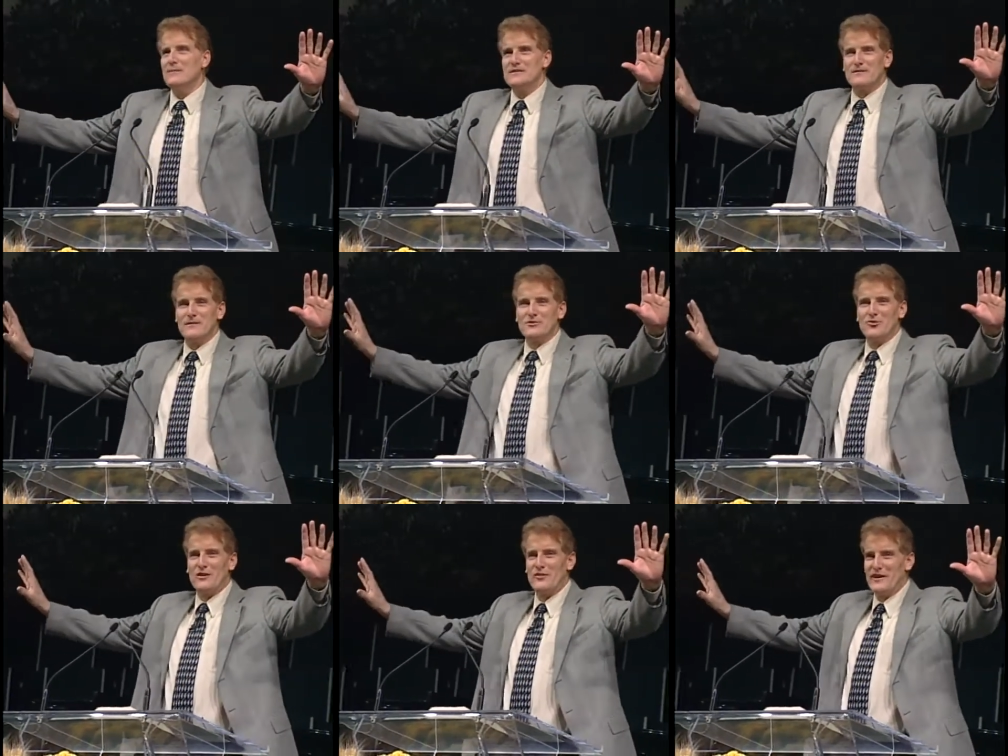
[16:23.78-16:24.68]
We sometimes
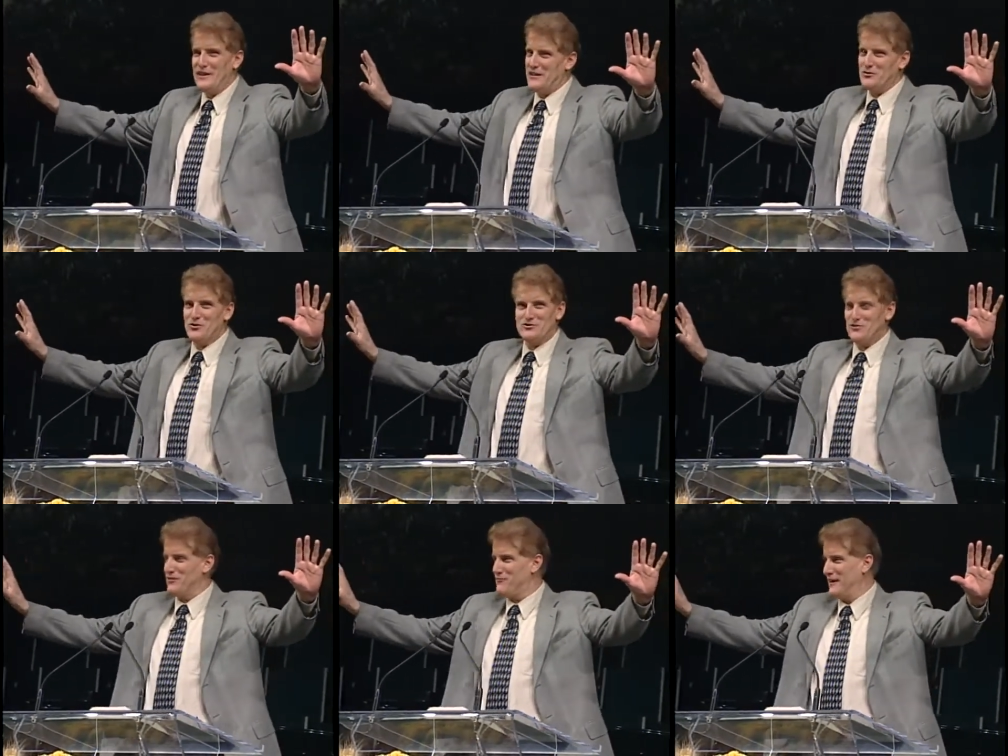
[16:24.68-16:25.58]
call it the heroes
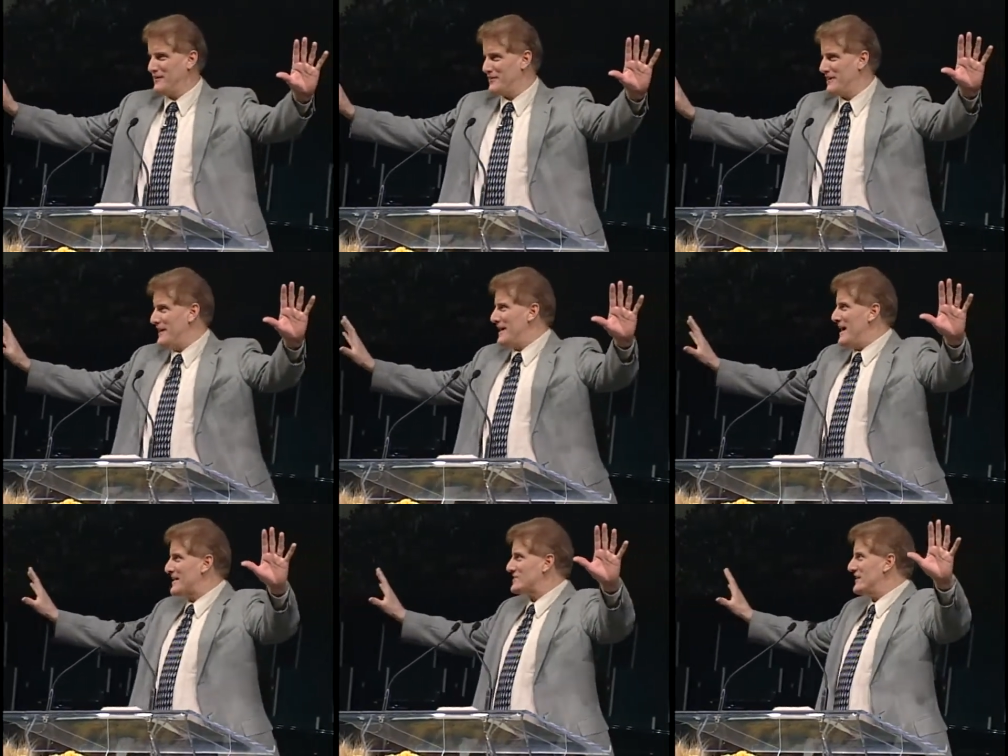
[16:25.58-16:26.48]
of the faith.
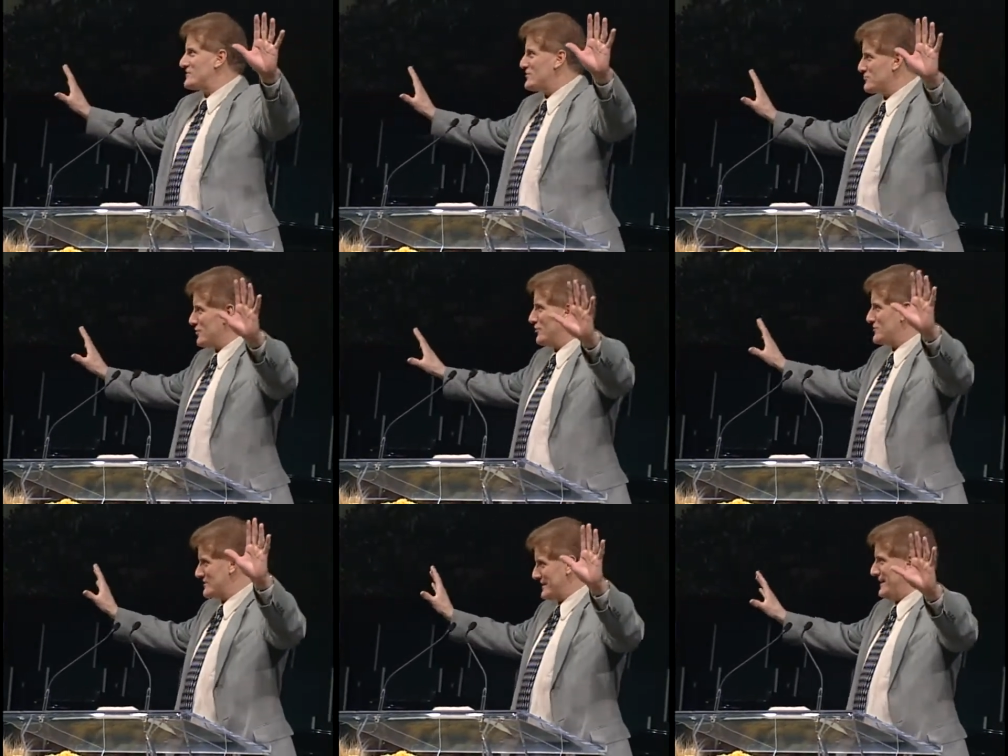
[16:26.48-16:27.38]
Actually, it's a
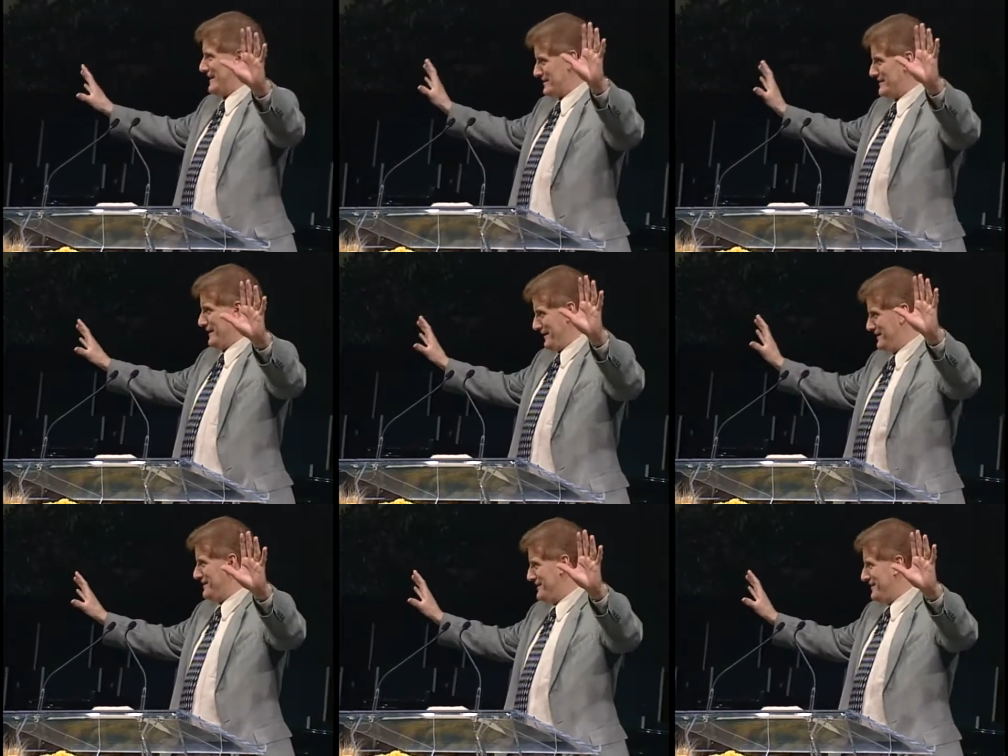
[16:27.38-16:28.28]
rogue's gallery
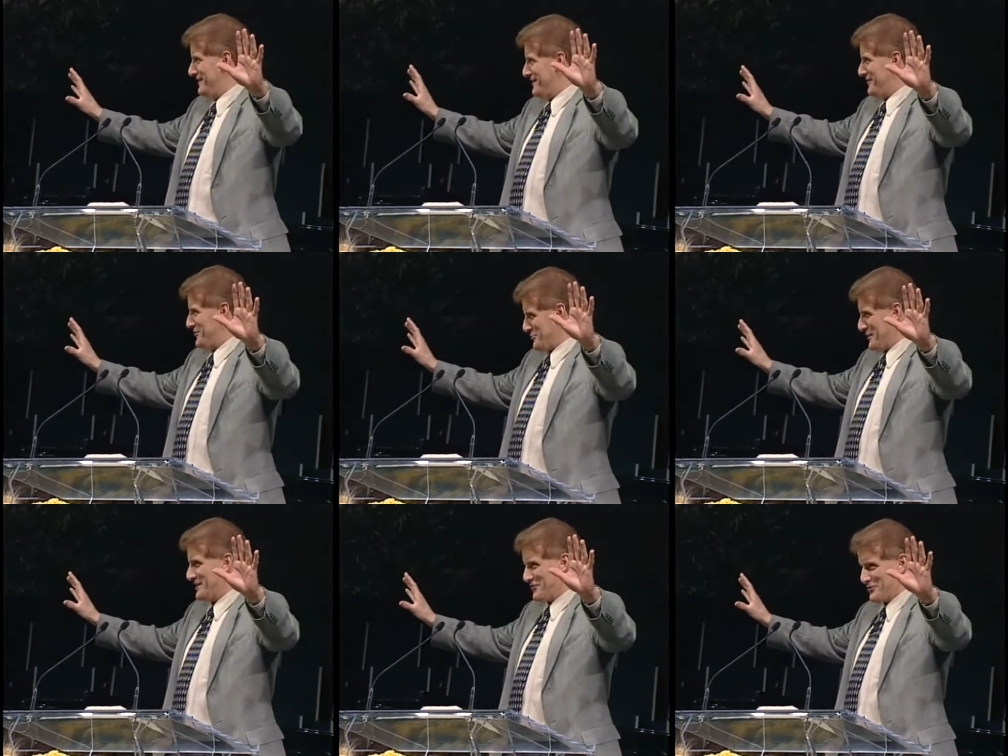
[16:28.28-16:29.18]
if you
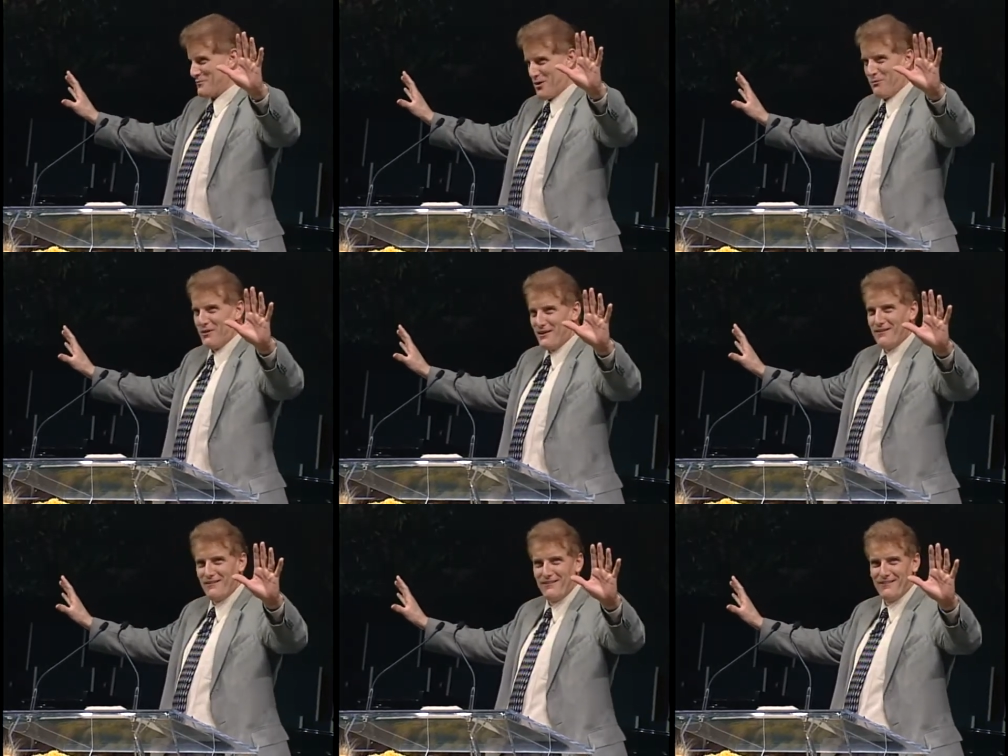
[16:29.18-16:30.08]
read it through properly.